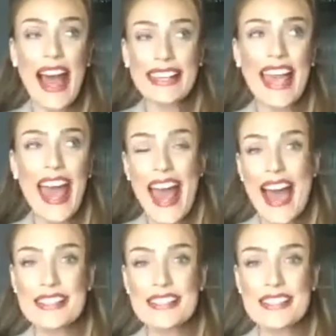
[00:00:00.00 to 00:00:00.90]
get
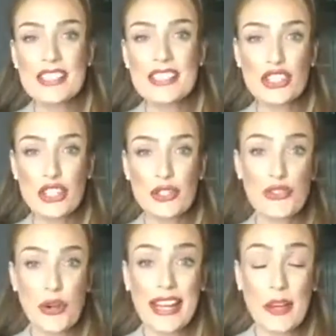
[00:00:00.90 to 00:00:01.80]
asked to do
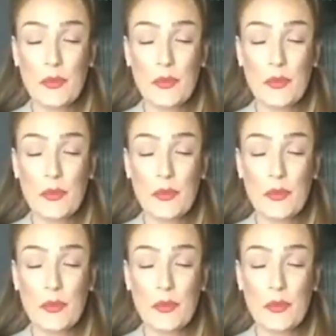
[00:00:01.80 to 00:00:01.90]
training,